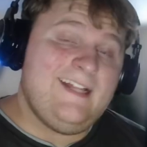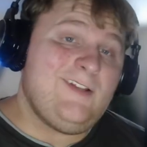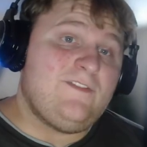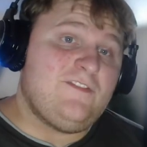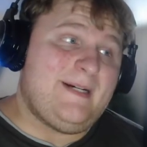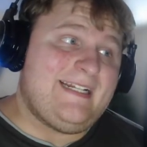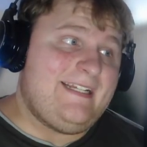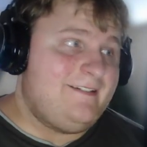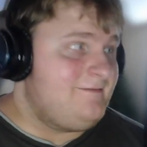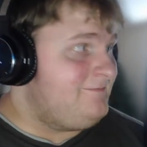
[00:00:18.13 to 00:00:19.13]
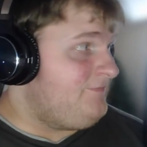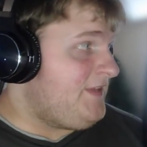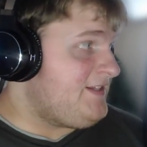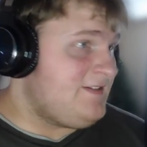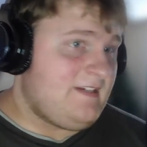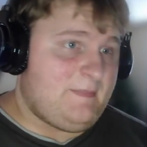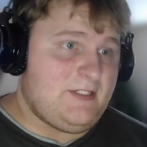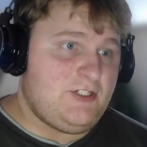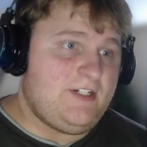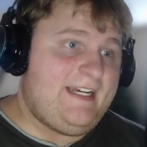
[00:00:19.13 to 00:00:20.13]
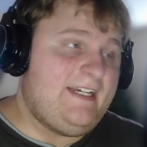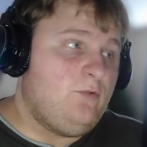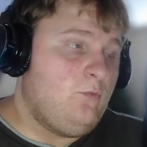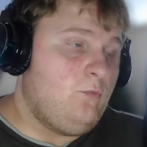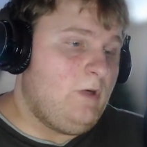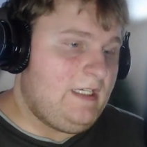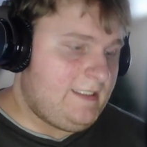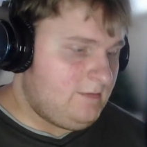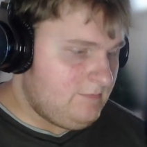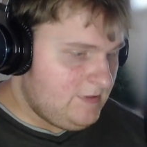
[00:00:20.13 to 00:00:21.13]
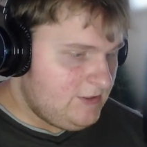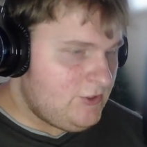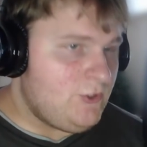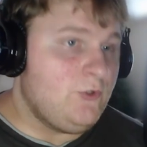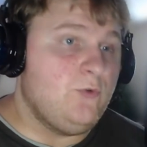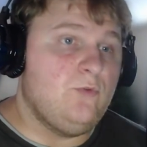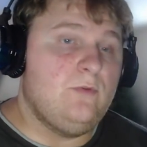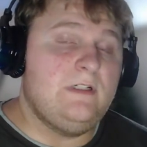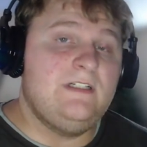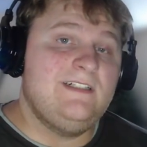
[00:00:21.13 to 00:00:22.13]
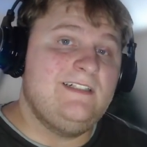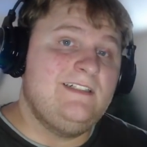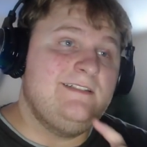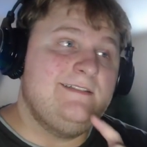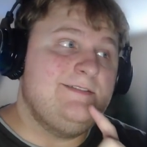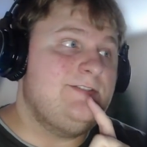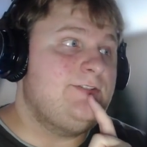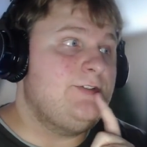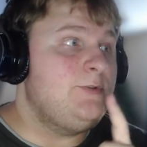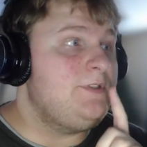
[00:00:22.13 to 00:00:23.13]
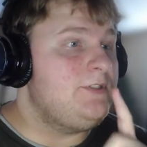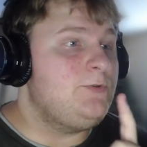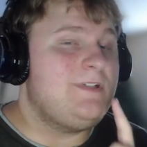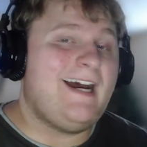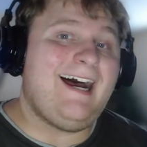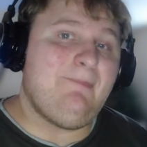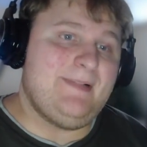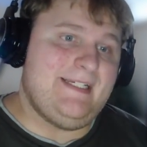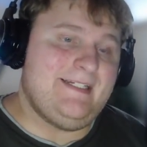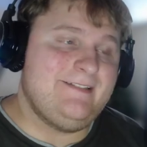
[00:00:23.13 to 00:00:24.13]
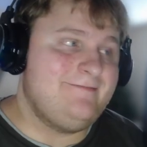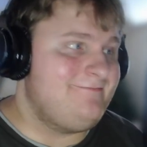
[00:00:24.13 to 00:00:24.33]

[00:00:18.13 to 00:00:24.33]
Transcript: Hello, everybody. This is Uppish, and welcome to Do You Copy?